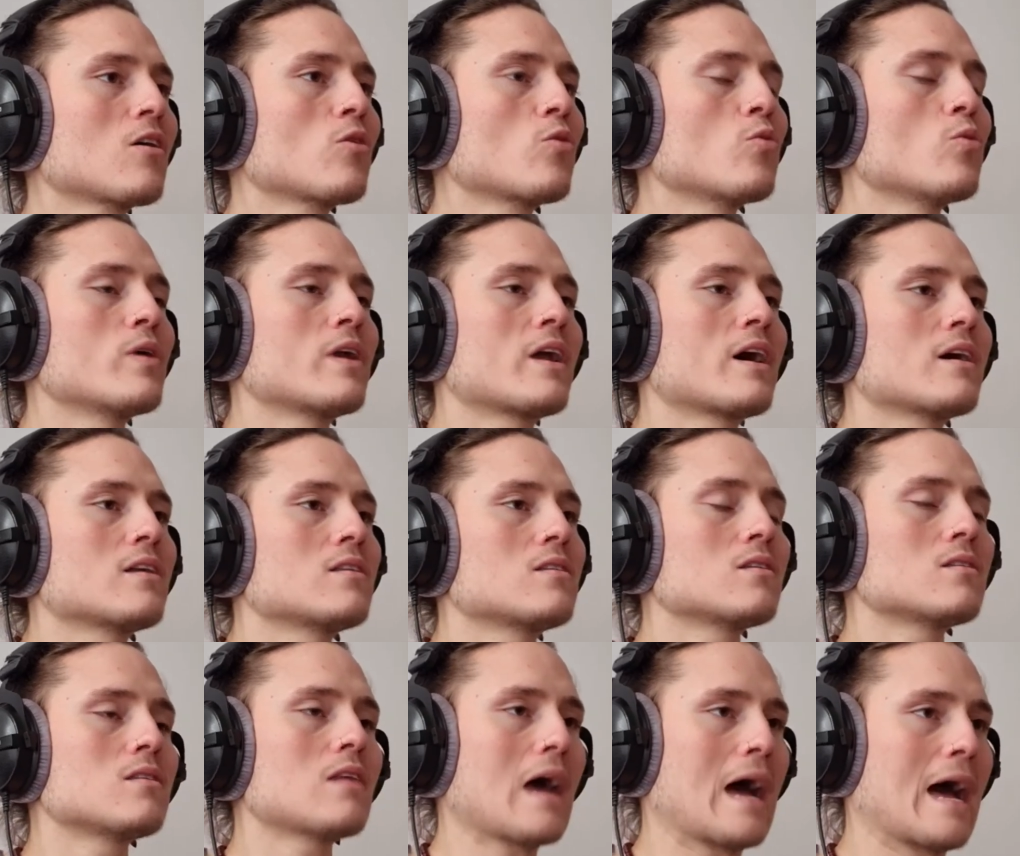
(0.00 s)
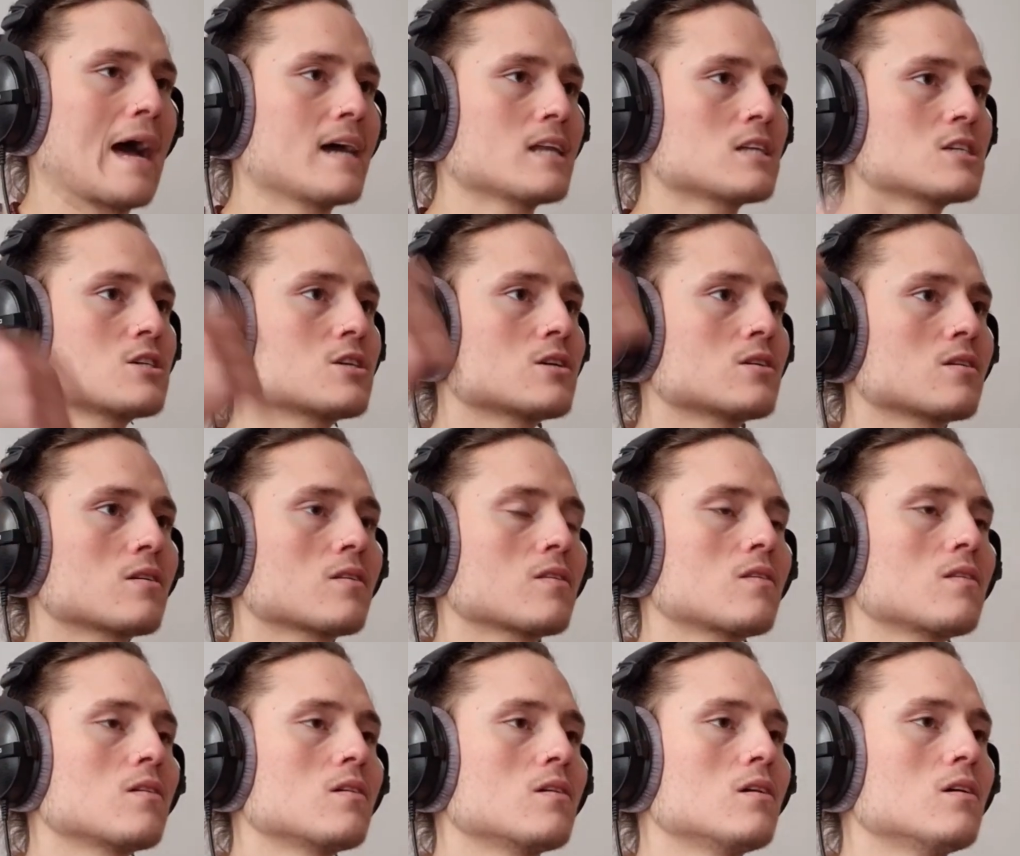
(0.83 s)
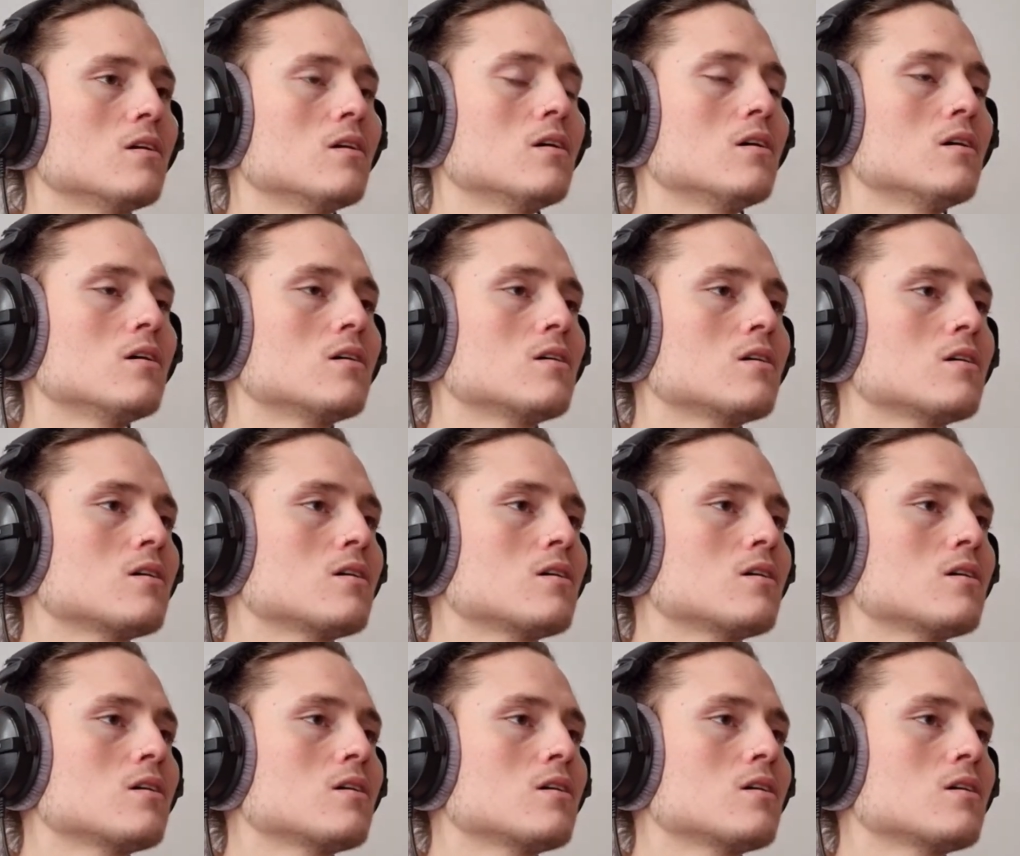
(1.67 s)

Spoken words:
when I detach the